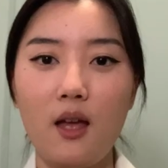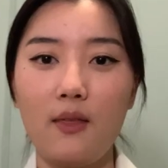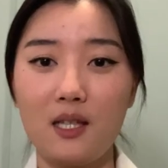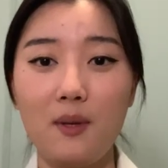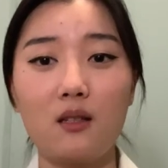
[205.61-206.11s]

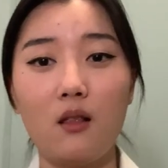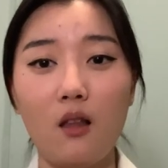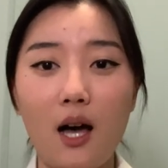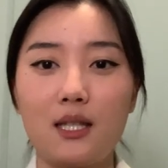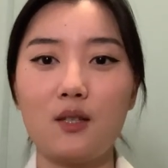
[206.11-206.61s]
This means a
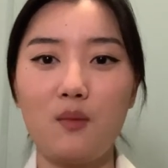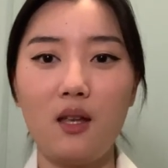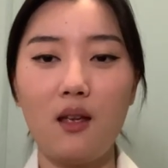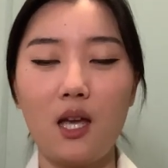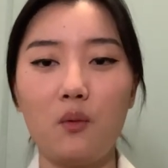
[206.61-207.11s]
lot to
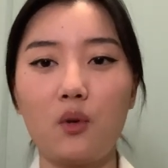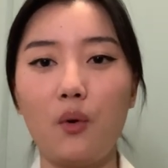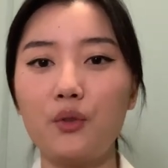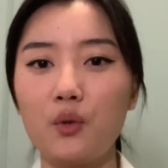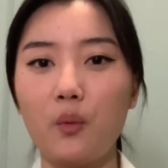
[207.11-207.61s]
me and will
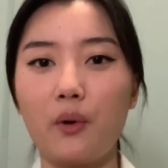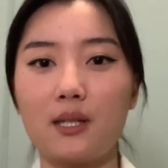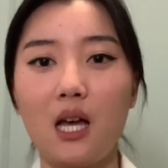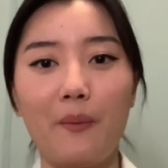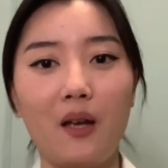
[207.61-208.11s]
go
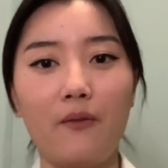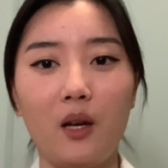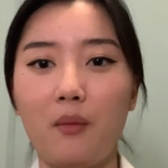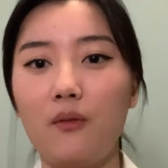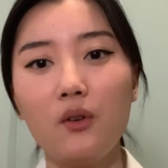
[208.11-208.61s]
towards helping
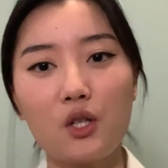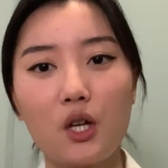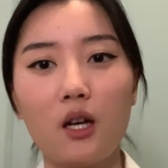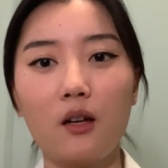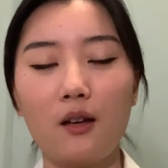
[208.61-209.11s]
fund my
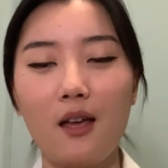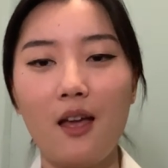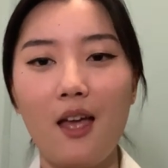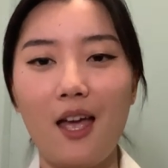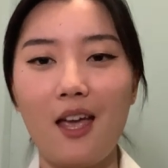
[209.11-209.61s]
future.
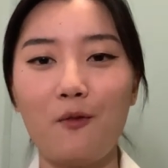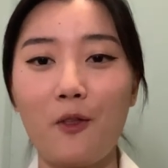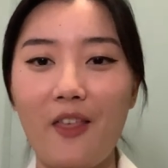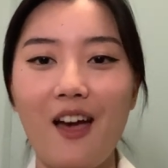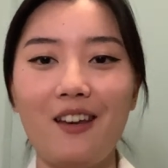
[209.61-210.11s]
And
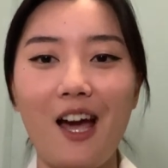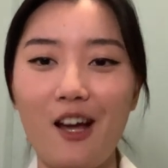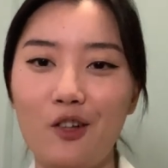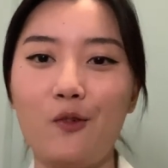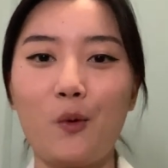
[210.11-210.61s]
with that,
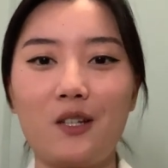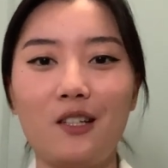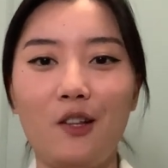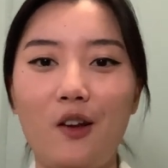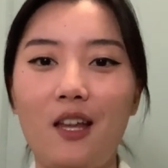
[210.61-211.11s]
I look forward
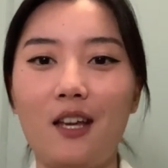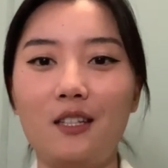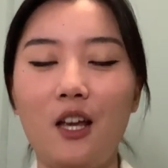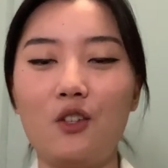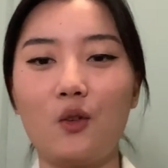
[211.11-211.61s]
to learning and
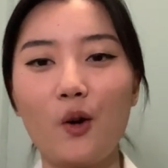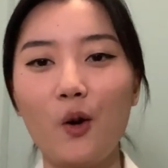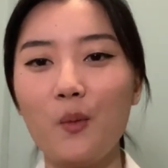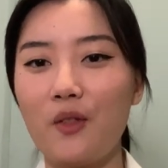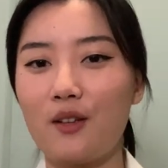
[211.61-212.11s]
continuing to
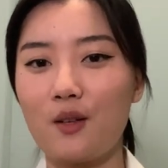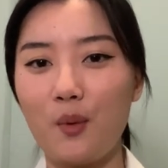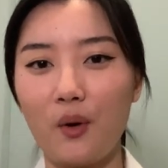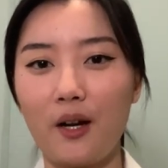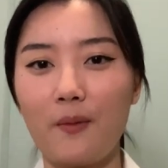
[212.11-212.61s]
grow with your
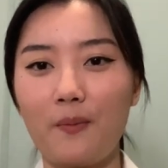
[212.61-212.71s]
support.